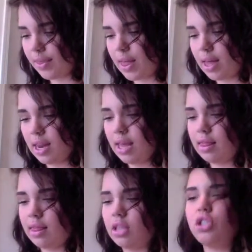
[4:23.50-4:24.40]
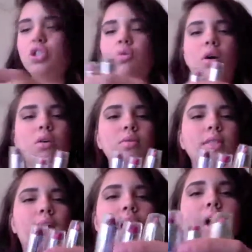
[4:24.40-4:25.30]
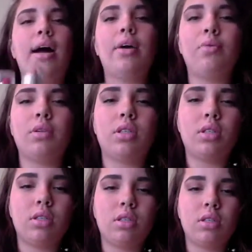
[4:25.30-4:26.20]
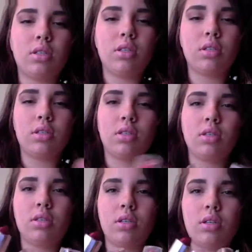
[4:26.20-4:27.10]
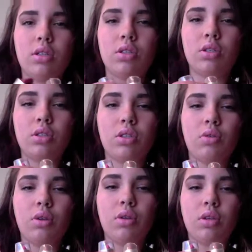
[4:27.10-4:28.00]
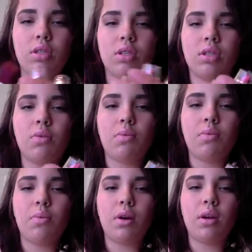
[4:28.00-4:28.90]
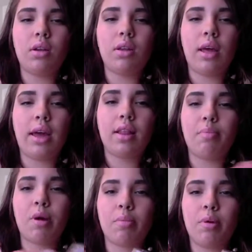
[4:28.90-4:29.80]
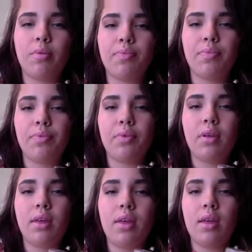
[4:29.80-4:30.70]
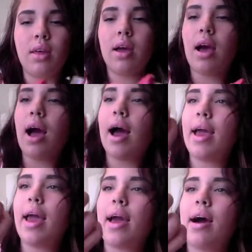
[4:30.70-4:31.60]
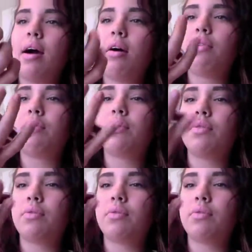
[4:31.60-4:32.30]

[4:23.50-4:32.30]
And then in the duos, I will just show you. This is the one that had the purple. I have,